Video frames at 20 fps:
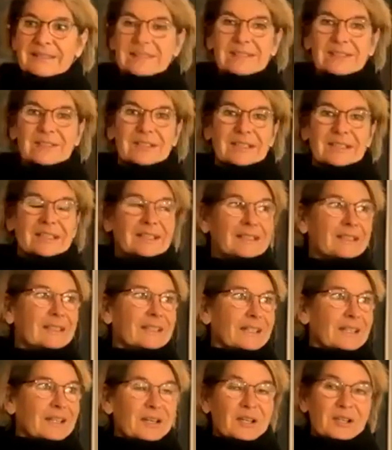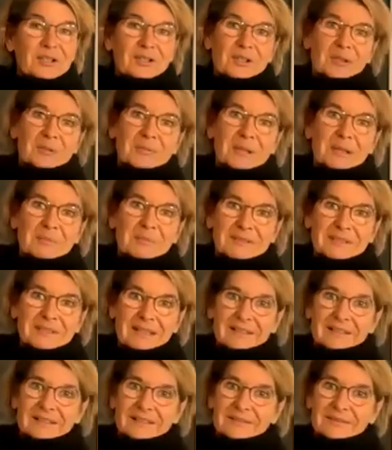and I would like to thank you at
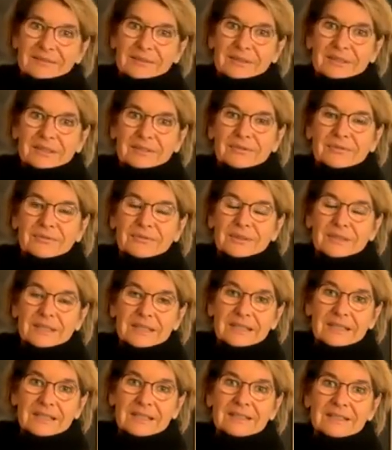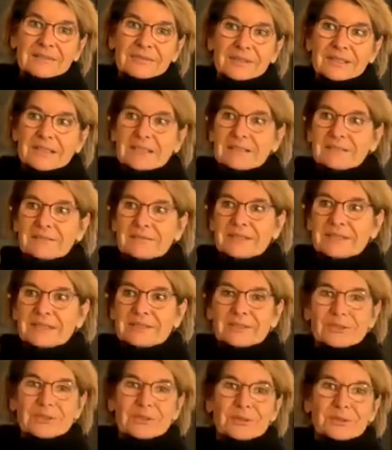this point for the huge amount of
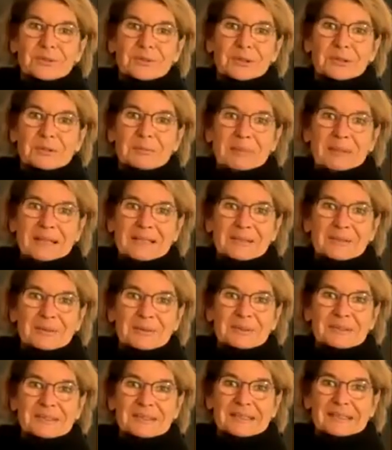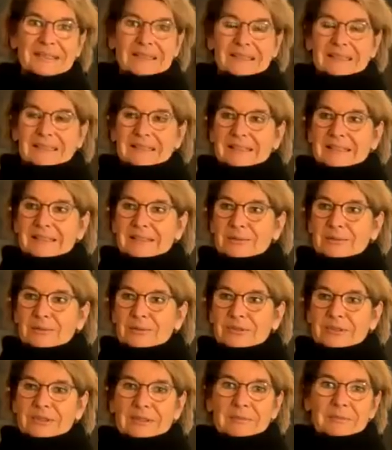wonderful feedback which
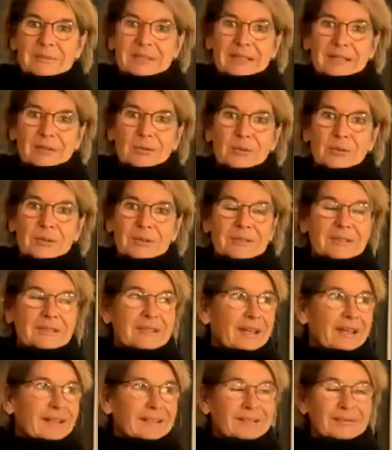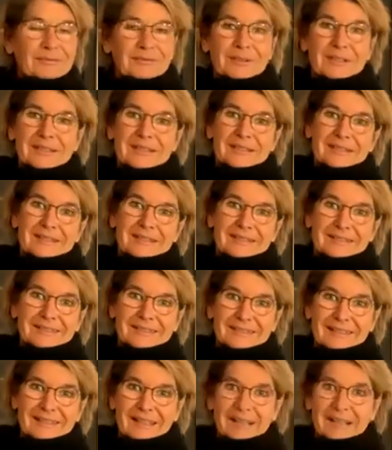has been arriving almost continuously
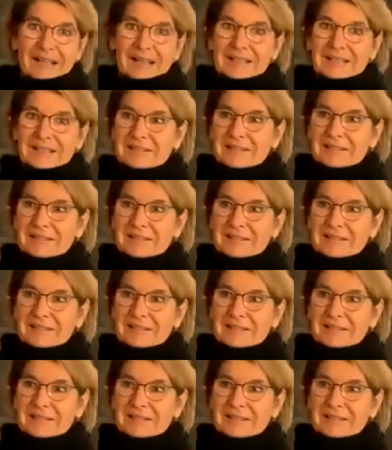by mail,